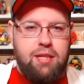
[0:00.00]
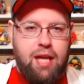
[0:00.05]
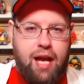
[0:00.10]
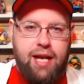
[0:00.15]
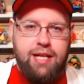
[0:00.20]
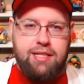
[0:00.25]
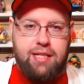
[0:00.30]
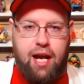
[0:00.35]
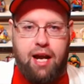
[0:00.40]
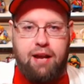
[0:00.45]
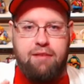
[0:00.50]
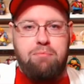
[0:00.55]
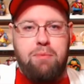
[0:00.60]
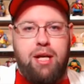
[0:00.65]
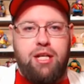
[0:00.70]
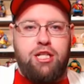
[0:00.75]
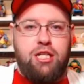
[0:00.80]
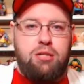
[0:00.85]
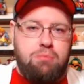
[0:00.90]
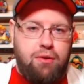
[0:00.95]
as I've
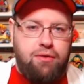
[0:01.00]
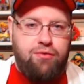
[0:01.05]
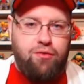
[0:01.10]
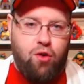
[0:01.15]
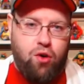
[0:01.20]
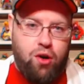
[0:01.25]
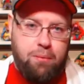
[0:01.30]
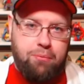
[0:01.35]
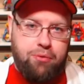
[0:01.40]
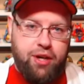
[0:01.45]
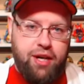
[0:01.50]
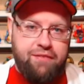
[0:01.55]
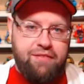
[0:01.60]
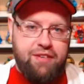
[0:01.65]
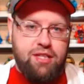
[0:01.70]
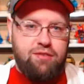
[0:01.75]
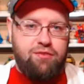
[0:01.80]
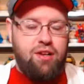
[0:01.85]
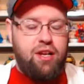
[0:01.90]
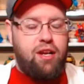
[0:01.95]
mentioned before in
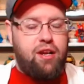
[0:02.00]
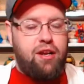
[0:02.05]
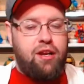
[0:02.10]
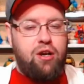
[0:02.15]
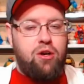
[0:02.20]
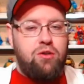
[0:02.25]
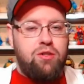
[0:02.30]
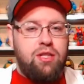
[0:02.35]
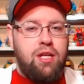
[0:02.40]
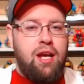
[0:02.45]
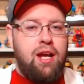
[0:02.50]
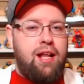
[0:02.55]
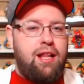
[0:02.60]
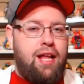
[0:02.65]
previous videos,